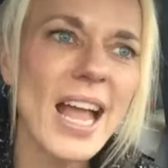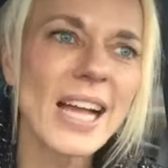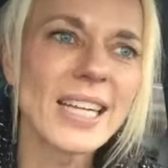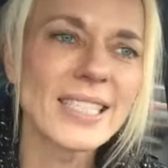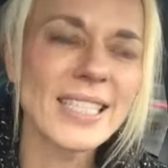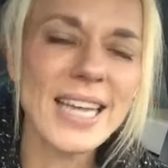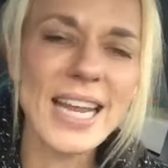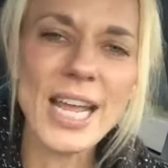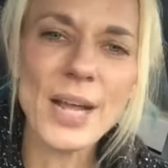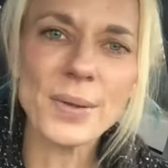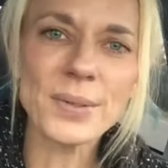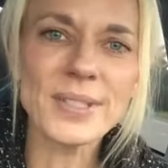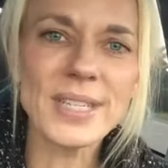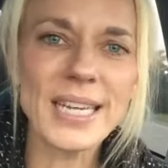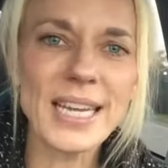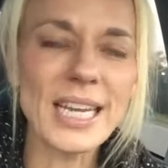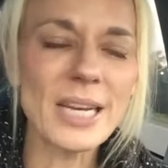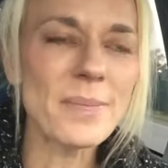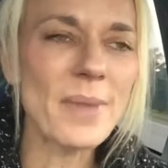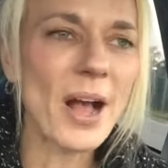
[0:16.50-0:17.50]
Today I was
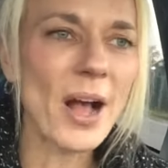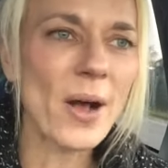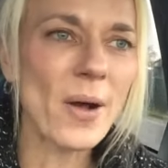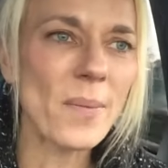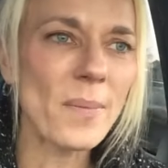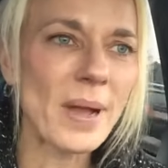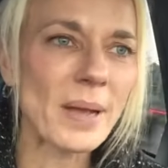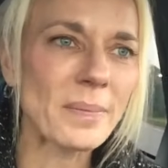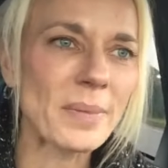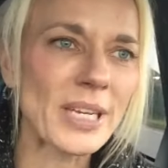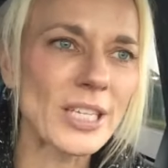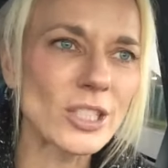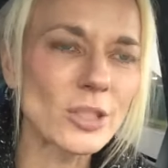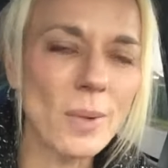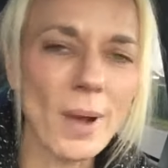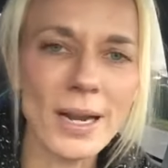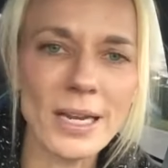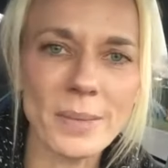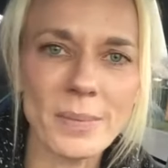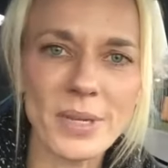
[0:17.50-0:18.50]
thinking about my
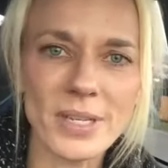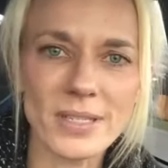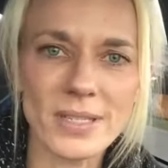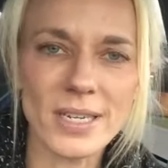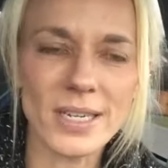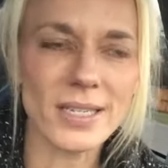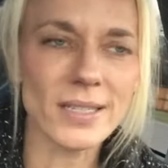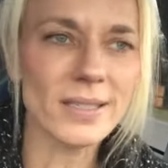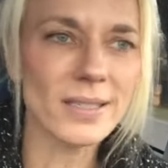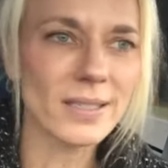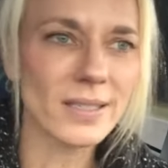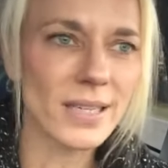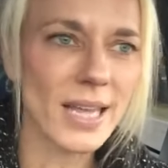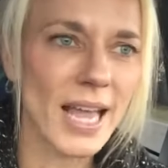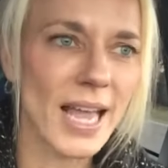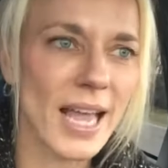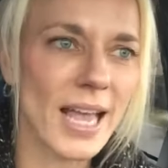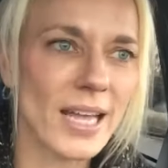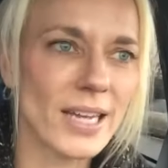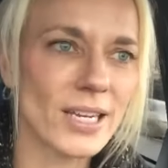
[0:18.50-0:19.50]
Beachbody business,
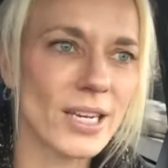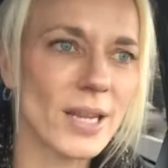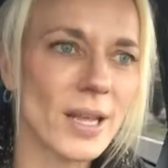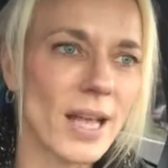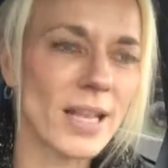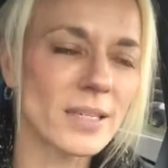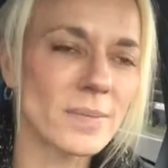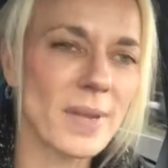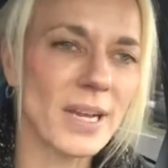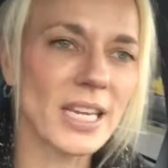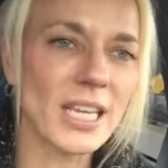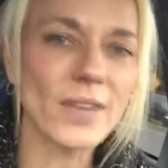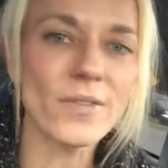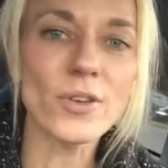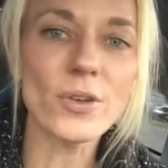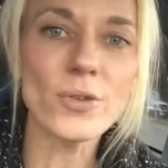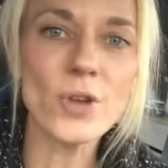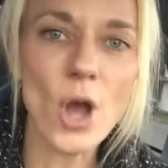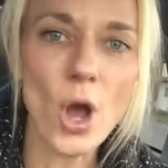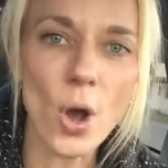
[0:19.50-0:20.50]
and as many of
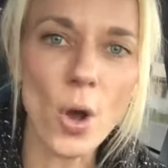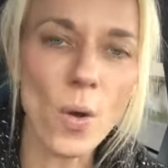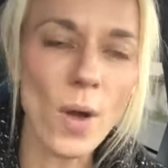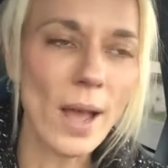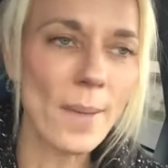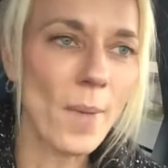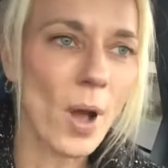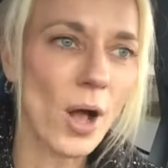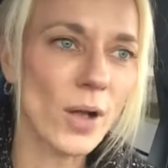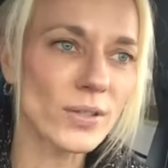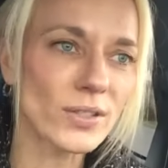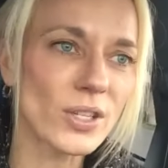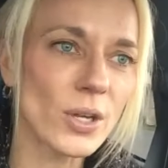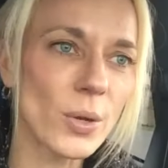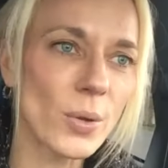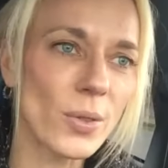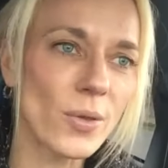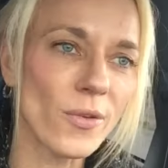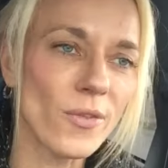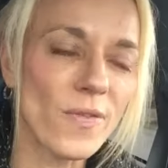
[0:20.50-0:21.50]
you know, I'm
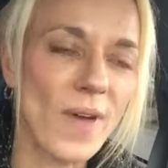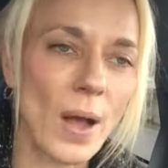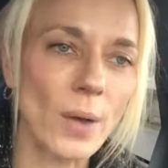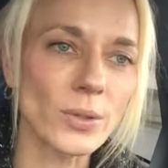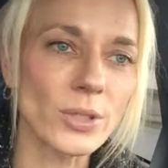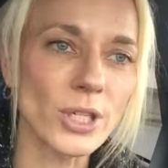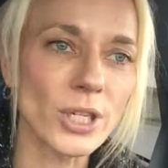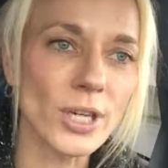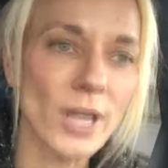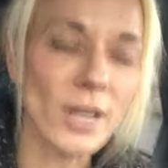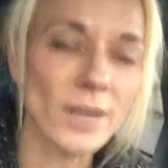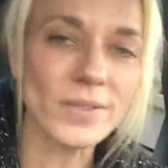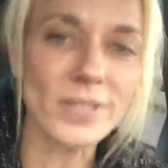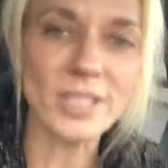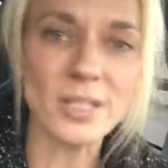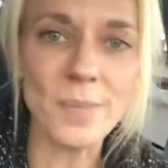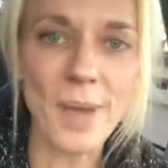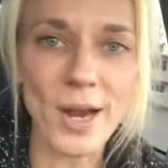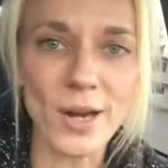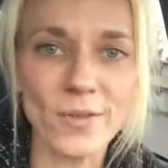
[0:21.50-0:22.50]
also the founder of
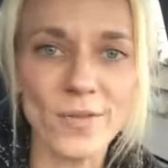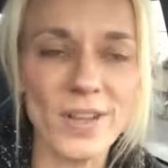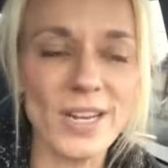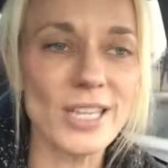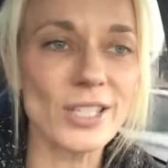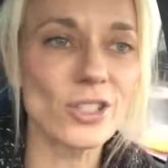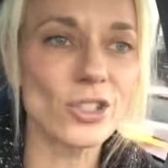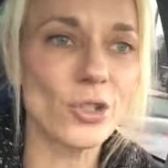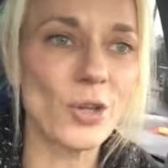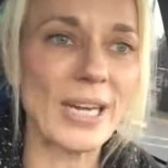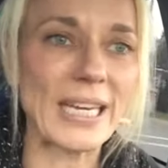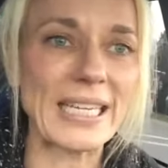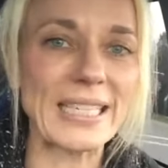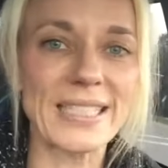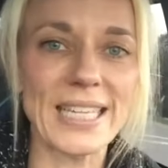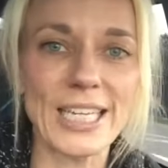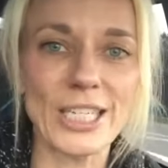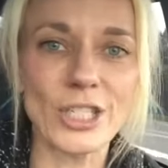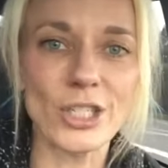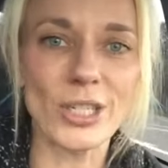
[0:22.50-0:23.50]
Inspired Fitness Training
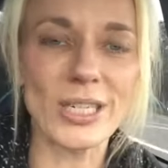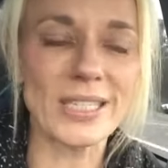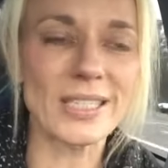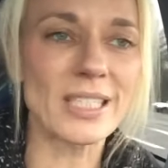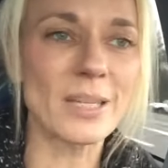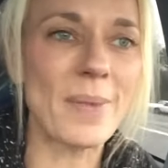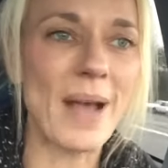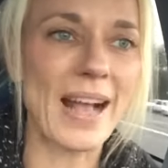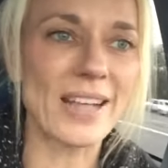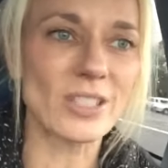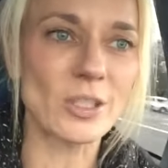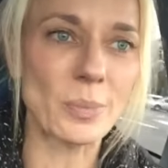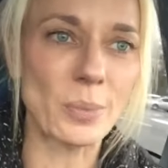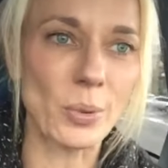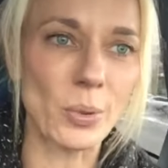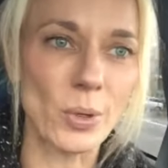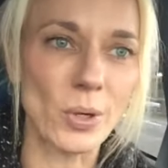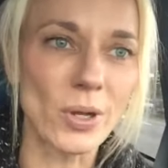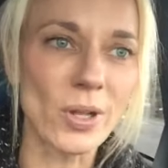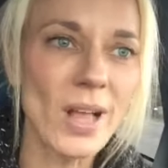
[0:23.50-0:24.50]
Center in
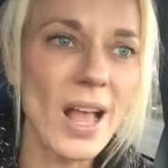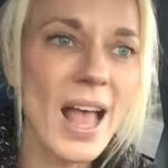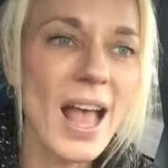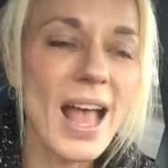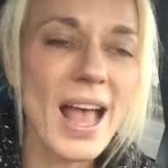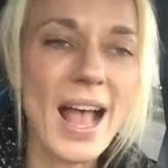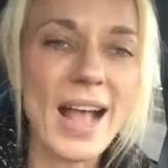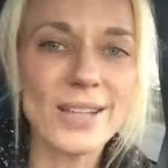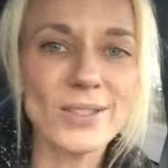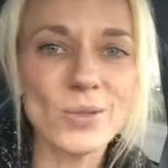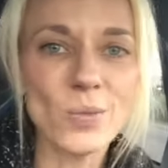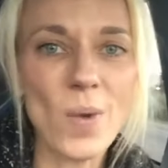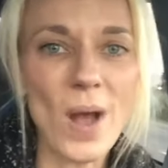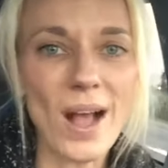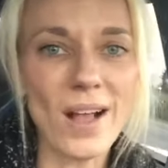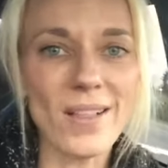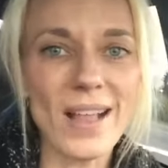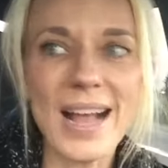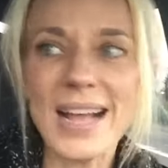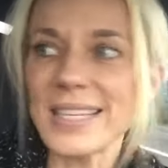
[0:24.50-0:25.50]
Sebastopol, as
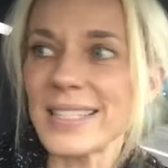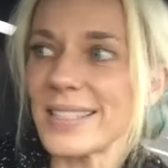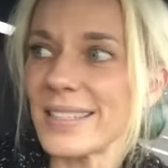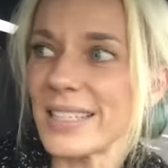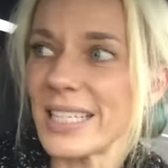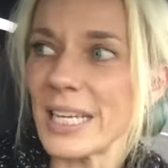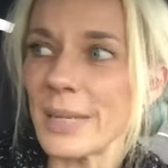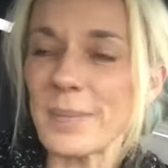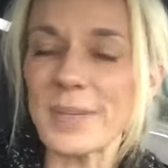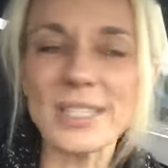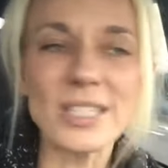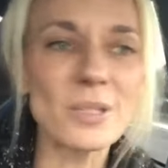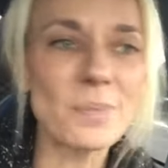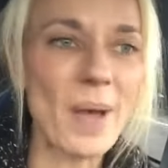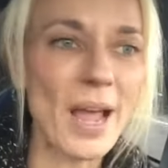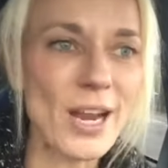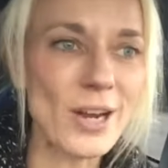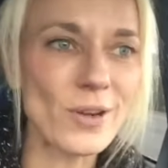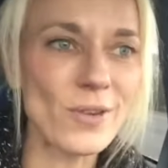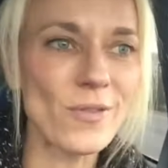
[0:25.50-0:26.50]
well as Team
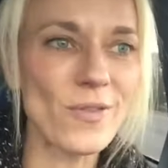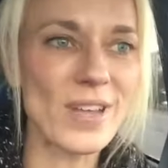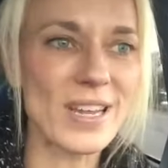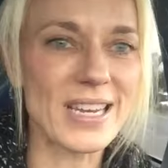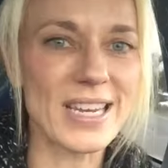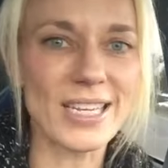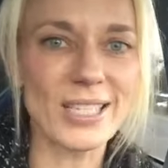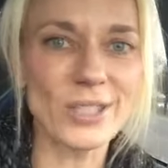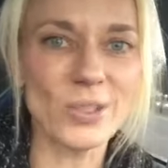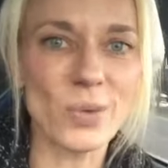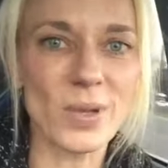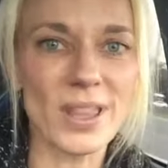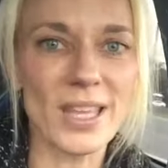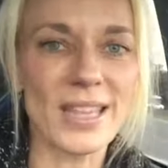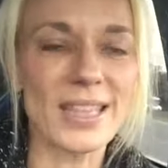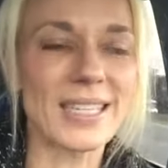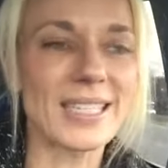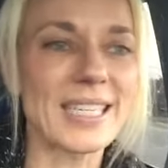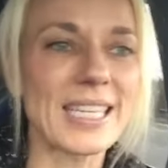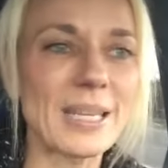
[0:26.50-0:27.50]
Inspired Fitness
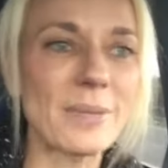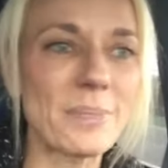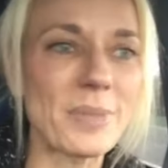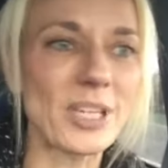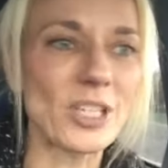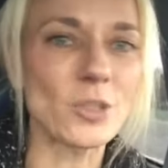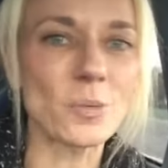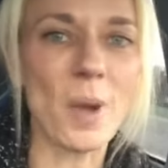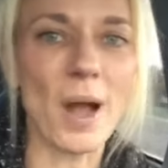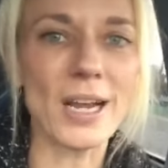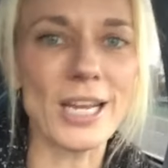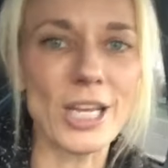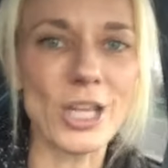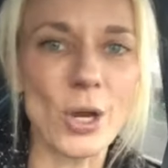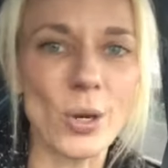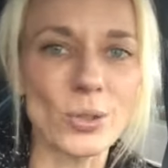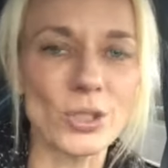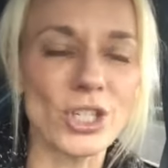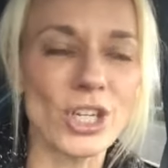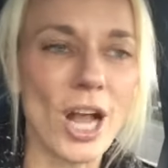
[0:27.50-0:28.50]
within the Team Beachbody
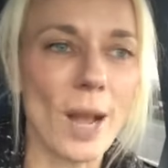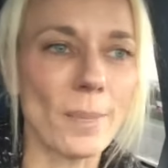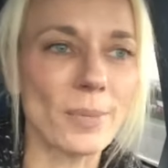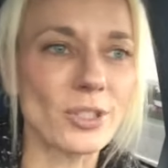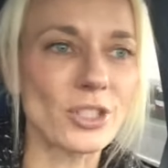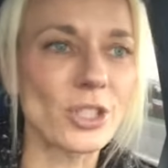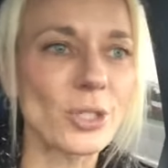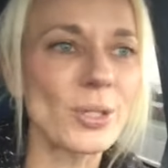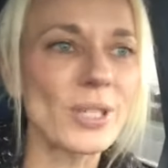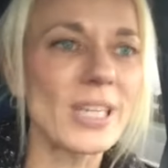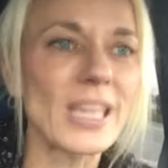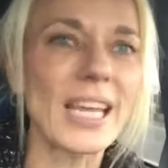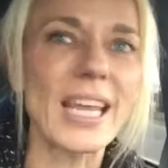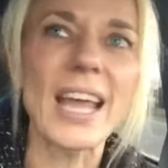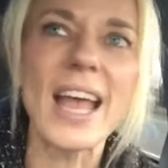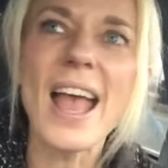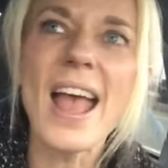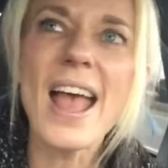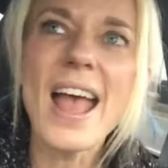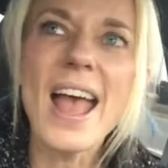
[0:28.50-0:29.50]
Coaching Opportunity.